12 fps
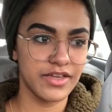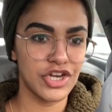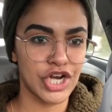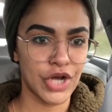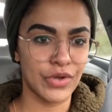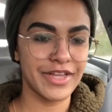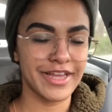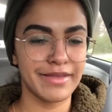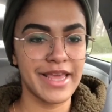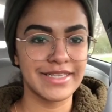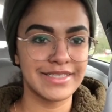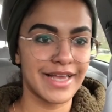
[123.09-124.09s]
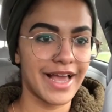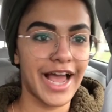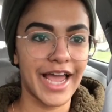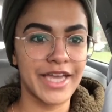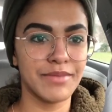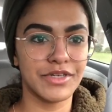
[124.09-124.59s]
Yes,
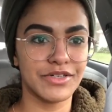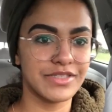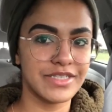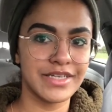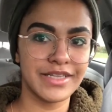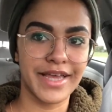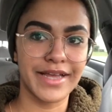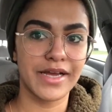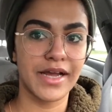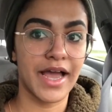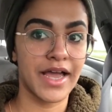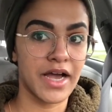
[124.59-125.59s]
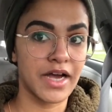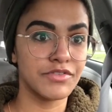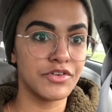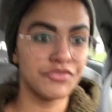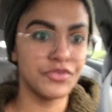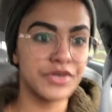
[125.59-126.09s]
I am guilty. I
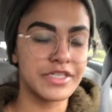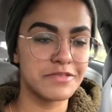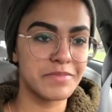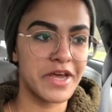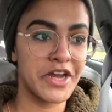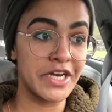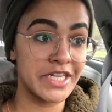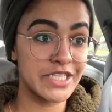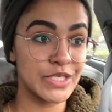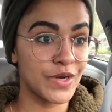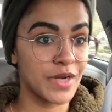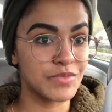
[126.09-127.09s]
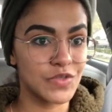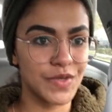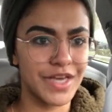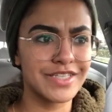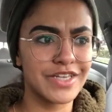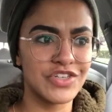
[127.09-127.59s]
have a food inspired Instagram. So
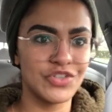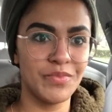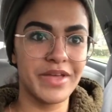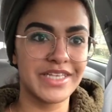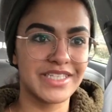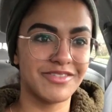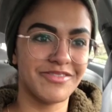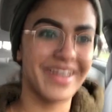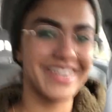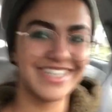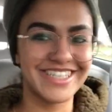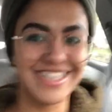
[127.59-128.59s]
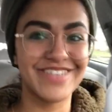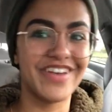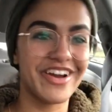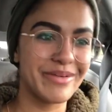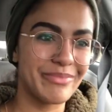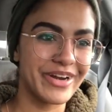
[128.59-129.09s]
yes, I do make some of my dishes
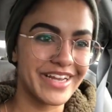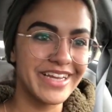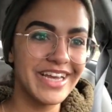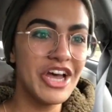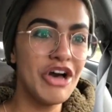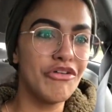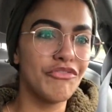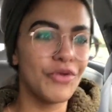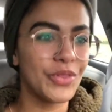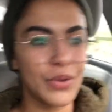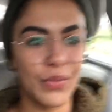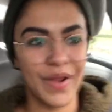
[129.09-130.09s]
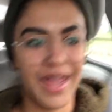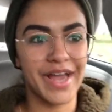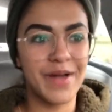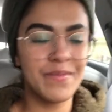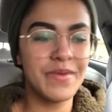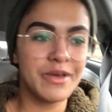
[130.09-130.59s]
very pretty for the
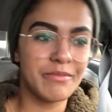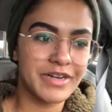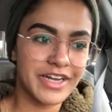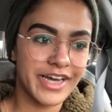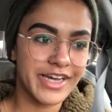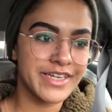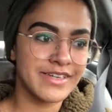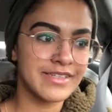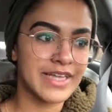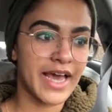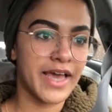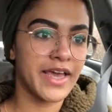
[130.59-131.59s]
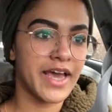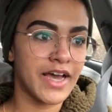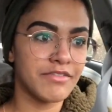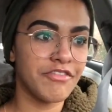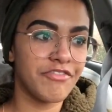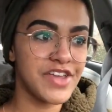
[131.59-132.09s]
gram because I
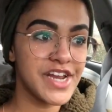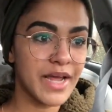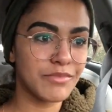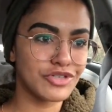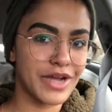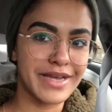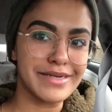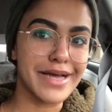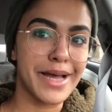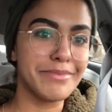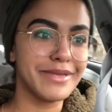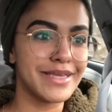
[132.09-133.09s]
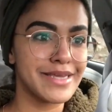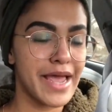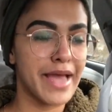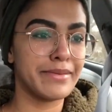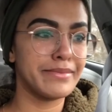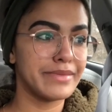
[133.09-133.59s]
have a feed I'm trying to upkeep
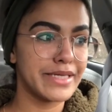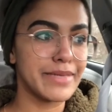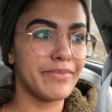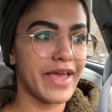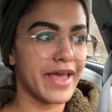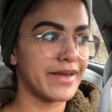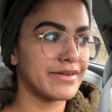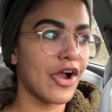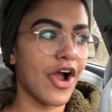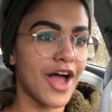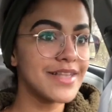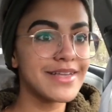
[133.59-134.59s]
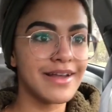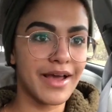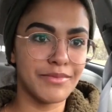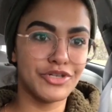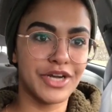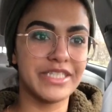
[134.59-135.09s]
and content
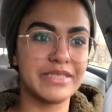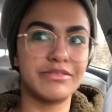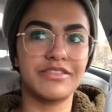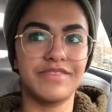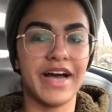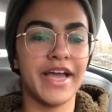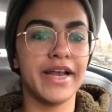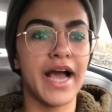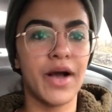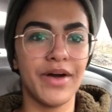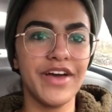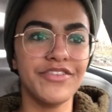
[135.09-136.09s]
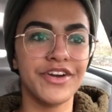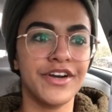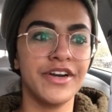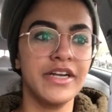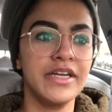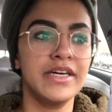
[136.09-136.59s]
I'm trying to provide. However,